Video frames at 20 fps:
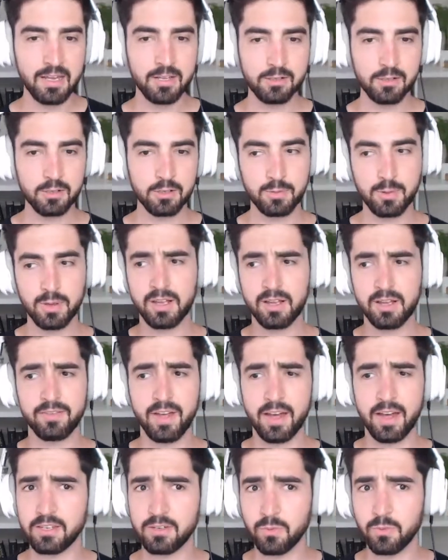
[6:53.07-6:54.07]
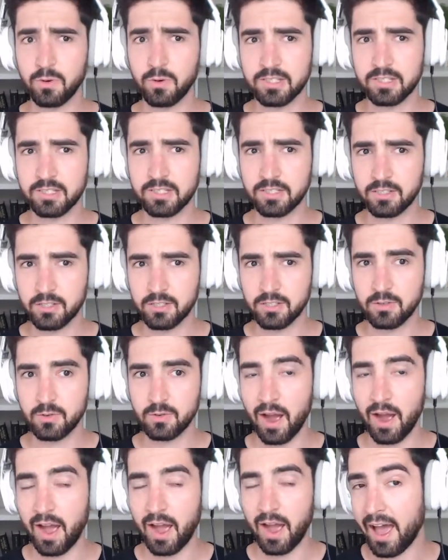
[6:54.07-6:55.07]
So speaking of that, do you
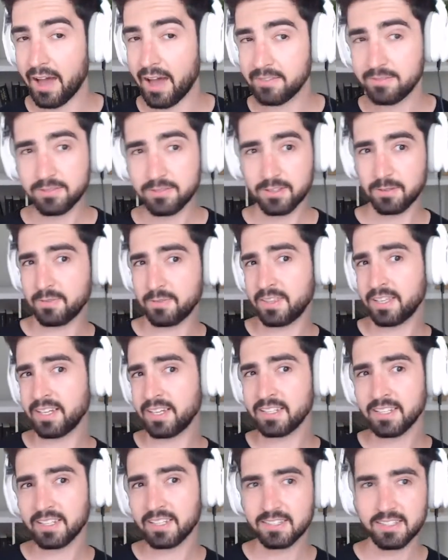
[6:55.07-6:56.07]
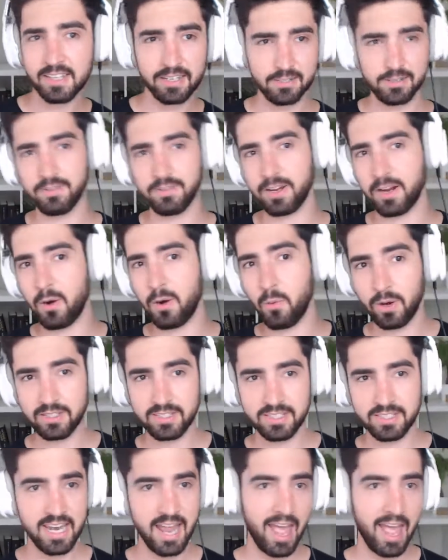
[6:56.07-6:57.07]
have something that's like, do you have like a
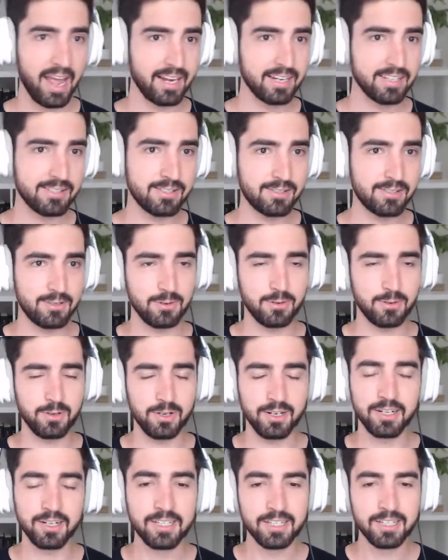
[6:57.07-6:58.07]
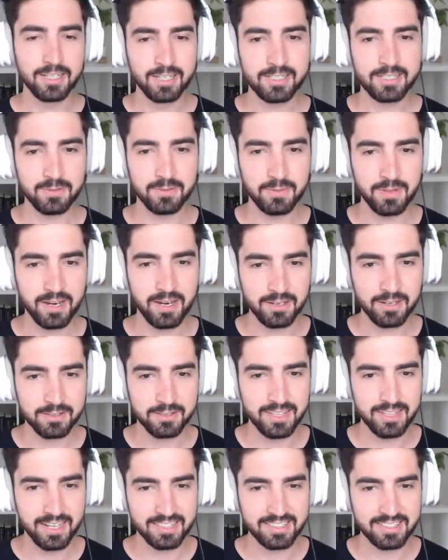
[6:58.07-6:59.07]
what's next or something
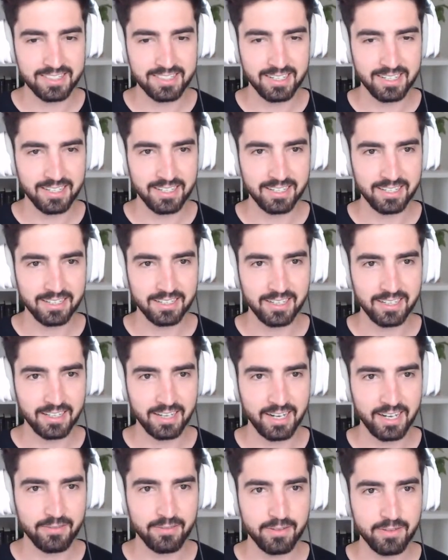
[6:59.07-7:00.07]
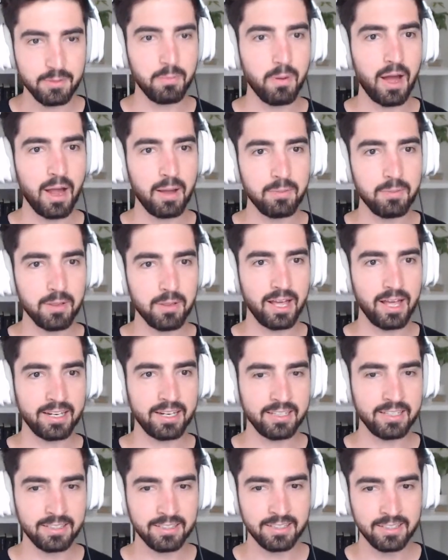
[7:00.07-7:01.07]
else that's kind of in the pipeline